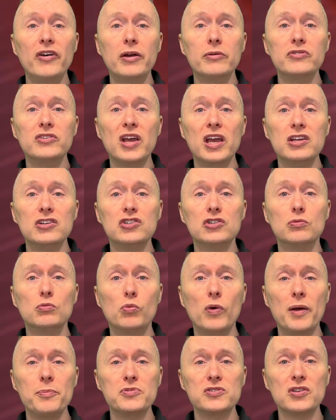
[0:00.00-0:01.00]
Foundation
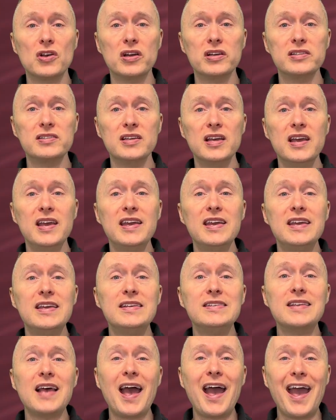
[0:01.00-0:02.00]
website
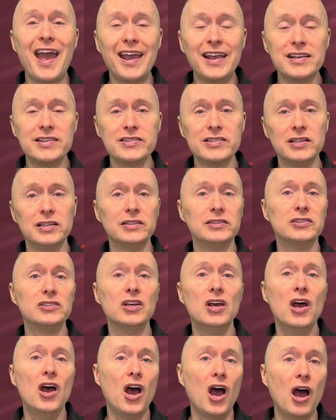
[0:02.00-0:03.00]
is excellent
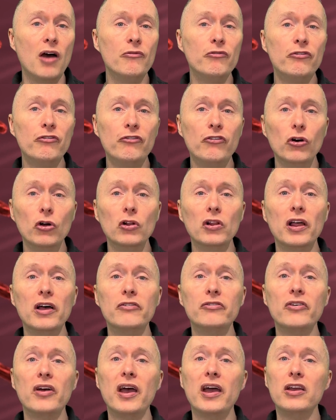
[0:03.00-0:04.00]
and full
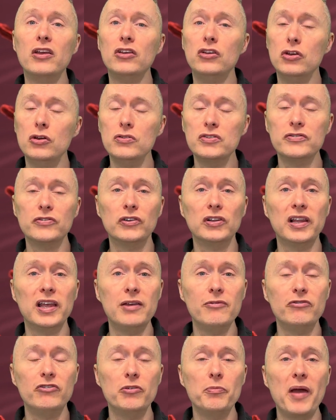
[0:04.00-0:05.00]
of useful
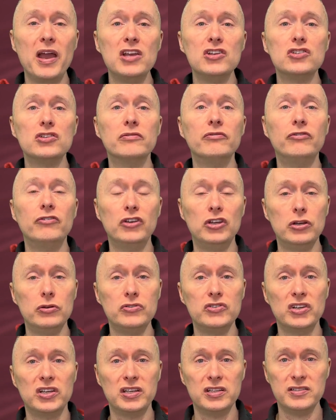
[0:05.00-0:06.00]
information for you
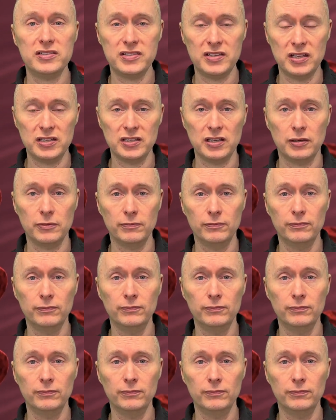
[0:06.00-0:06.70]
to consider.